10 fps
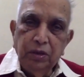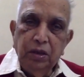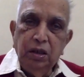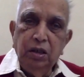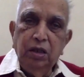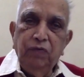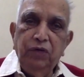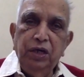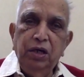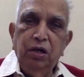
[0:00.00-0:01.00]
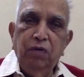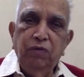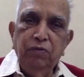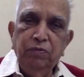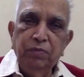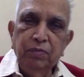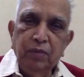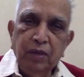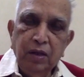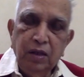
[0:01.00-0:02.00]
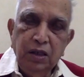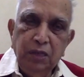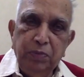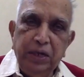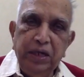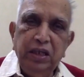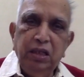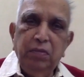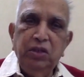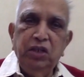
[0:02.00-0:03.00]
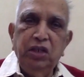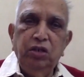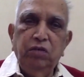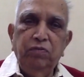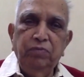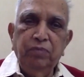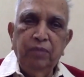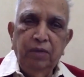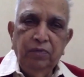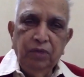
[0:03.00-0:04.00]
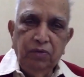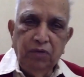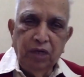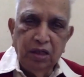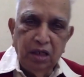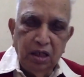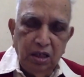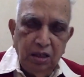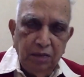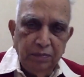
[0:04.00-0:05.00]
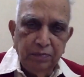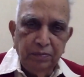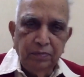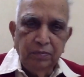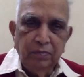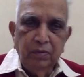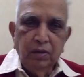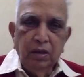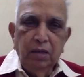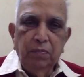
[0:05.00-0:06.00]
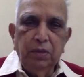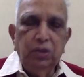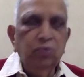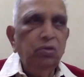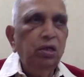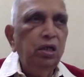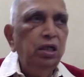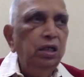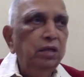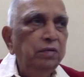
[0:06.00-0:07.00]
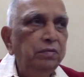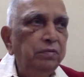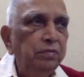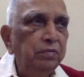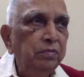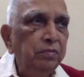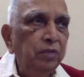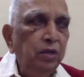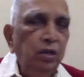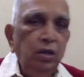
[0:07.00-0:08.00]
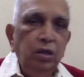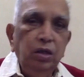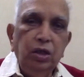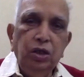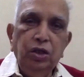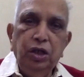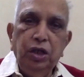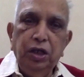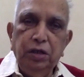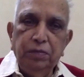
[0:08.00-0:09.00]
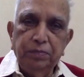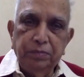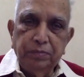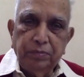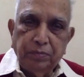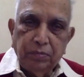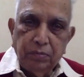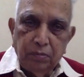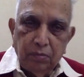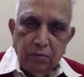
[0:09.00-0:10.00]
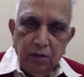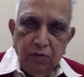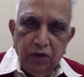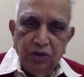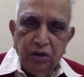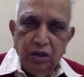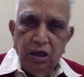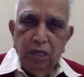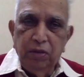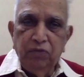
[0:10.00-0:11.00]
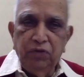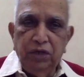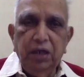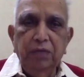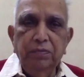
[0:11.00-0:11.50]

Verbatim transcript: in the field of spreading the message of Vyasaraja, particularly in the Western Hemisphere,